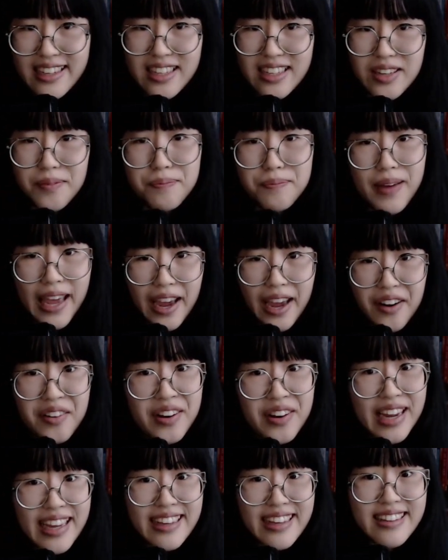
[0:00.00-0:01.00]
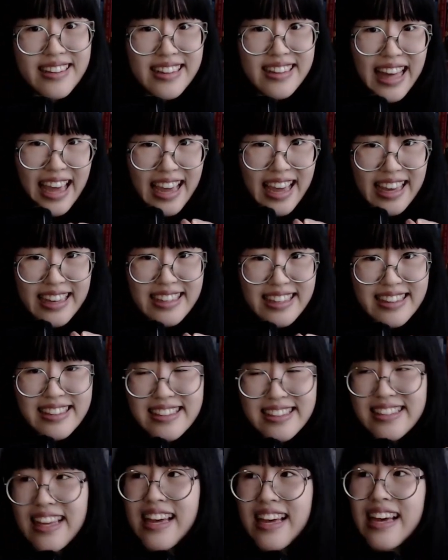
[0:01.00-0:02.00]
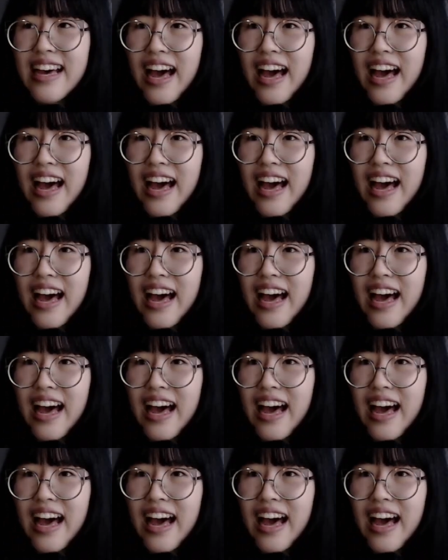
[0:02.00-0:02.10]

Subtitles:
comparing lengths.